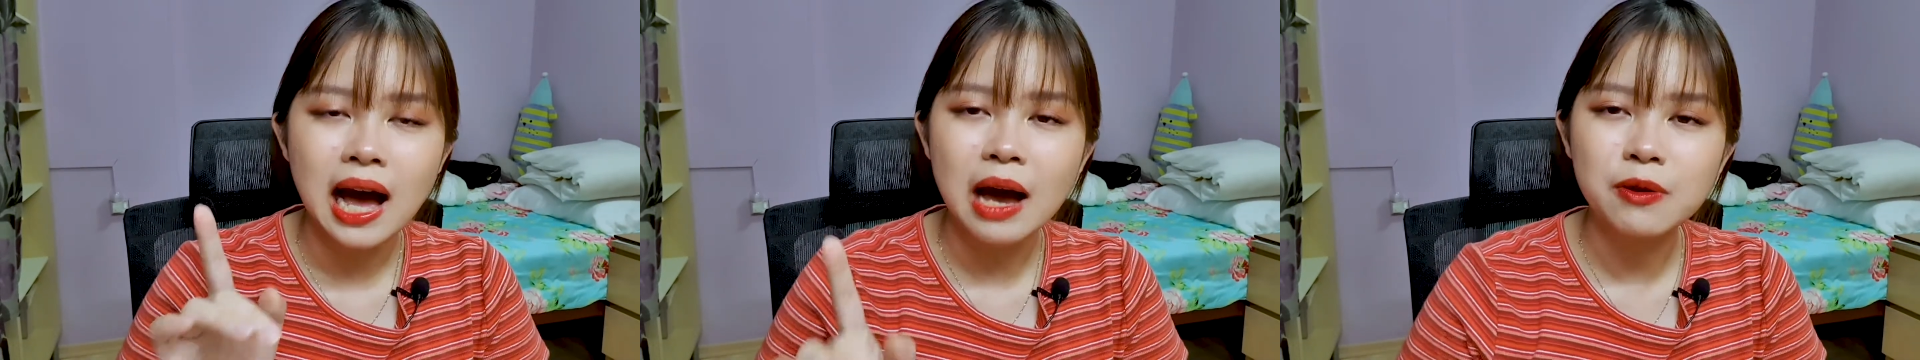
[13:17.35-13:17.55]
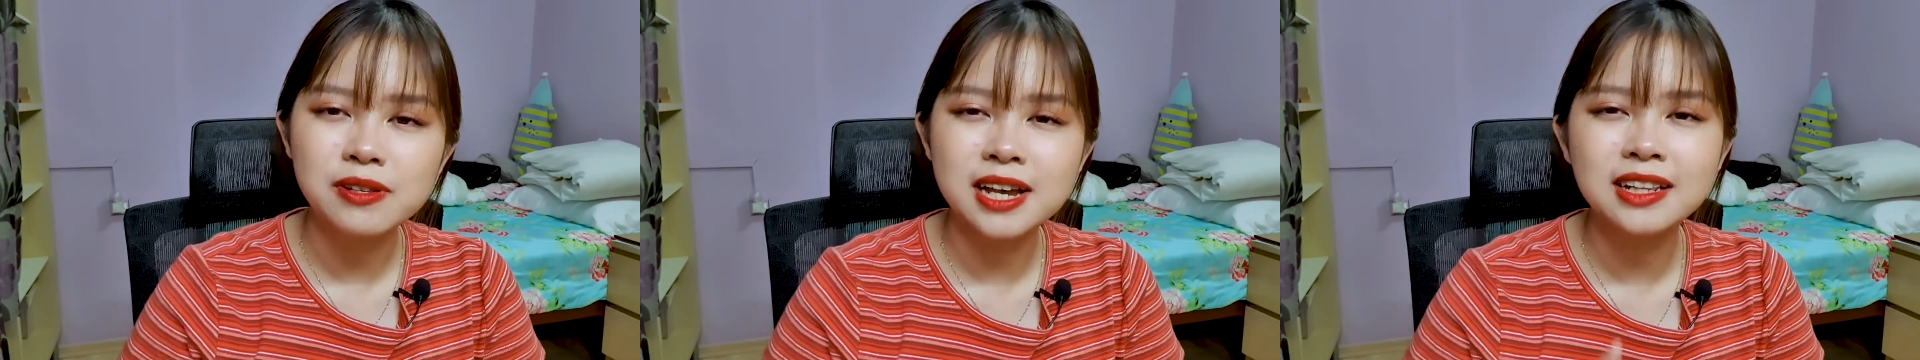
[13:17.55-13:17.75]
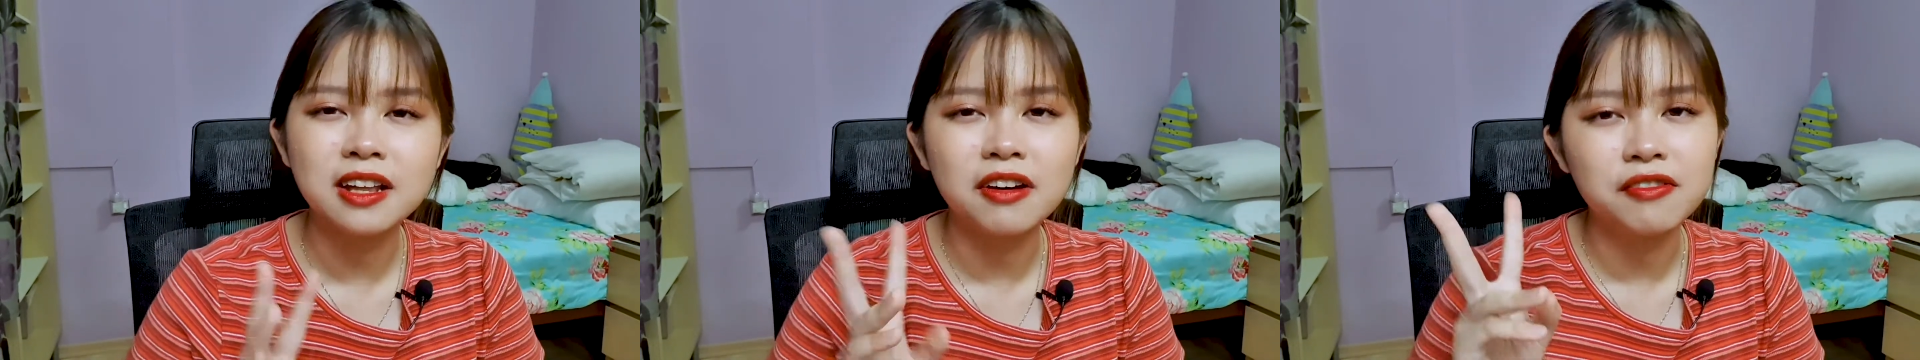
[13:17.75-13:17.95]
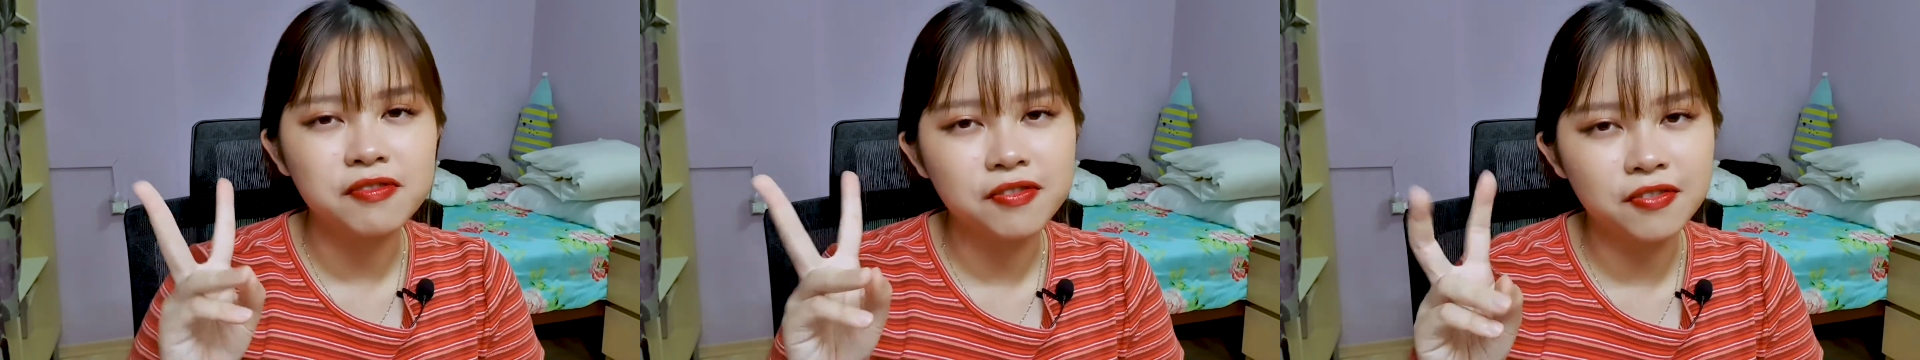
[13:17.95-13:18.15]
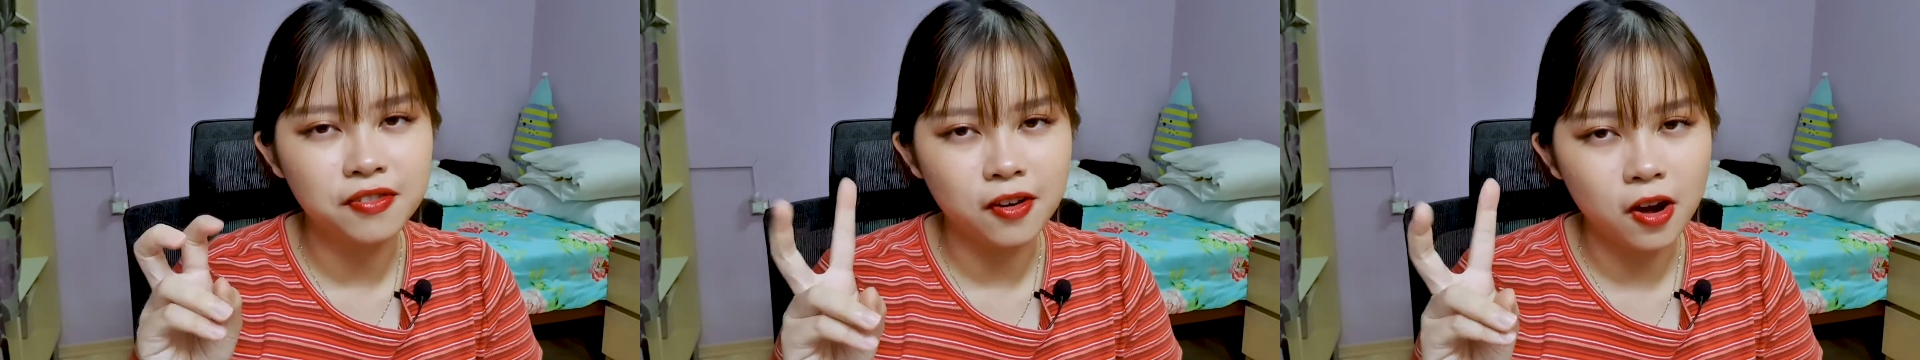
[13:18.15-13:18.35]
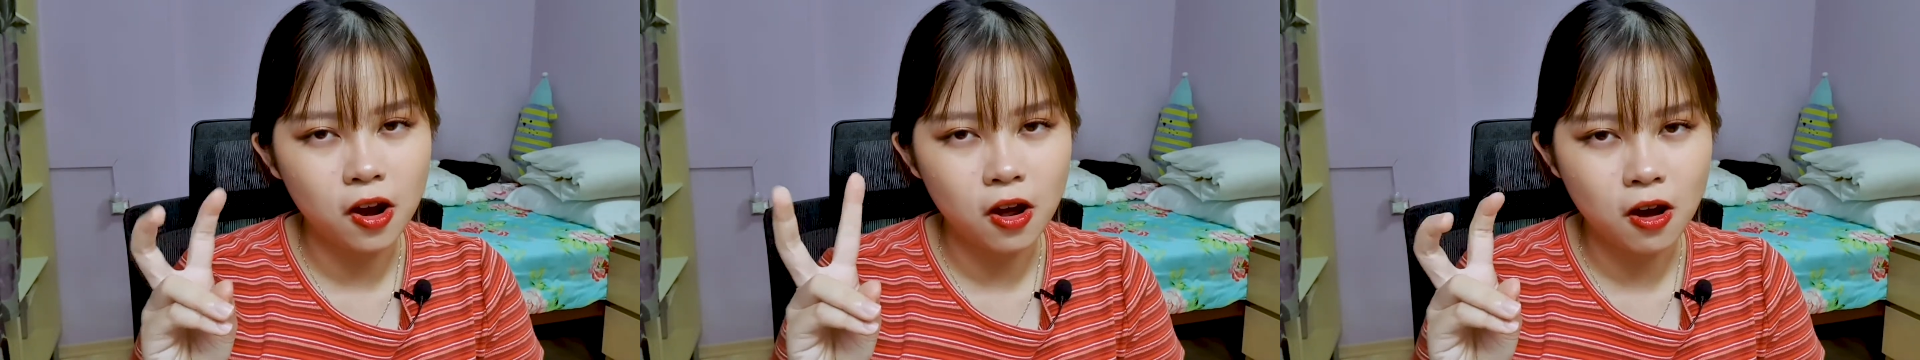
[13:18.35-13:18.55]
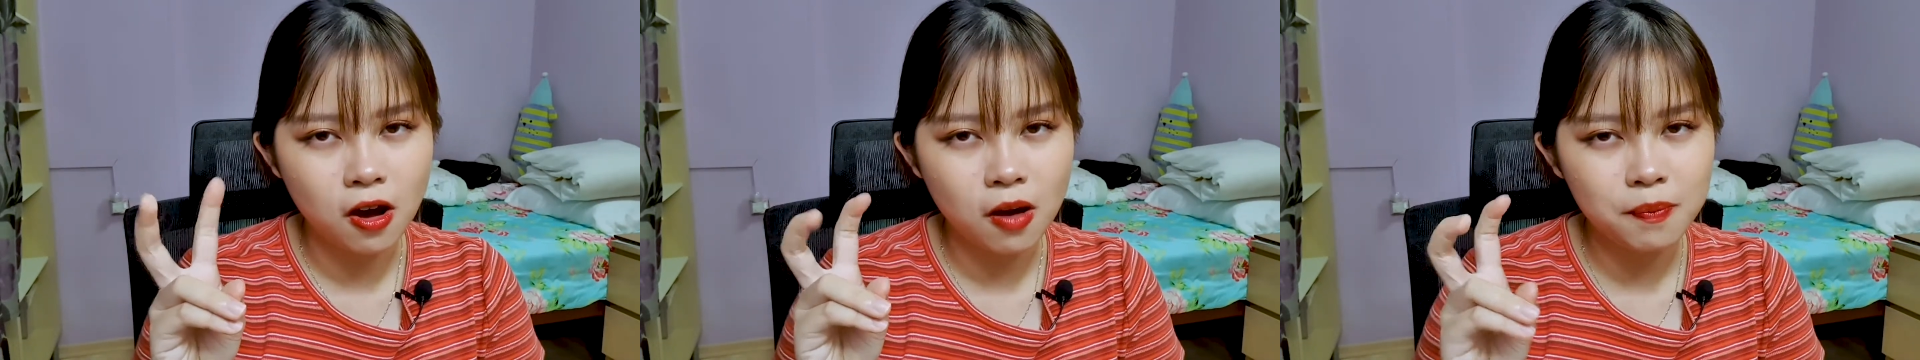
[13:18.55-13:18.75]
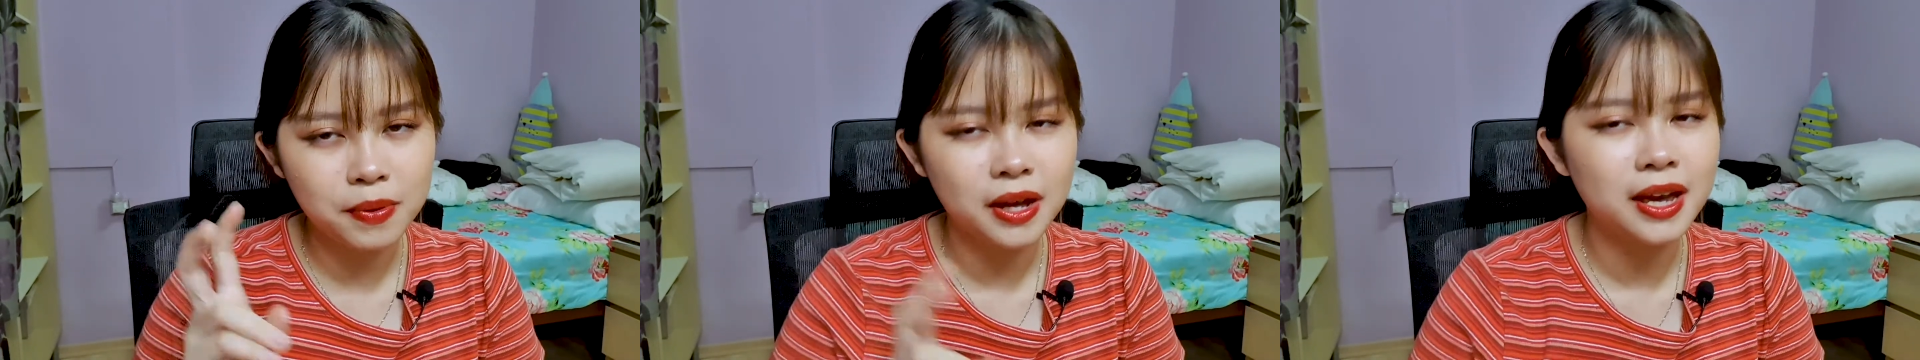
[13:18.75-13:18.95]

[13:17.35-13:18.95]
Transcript: I would say the flop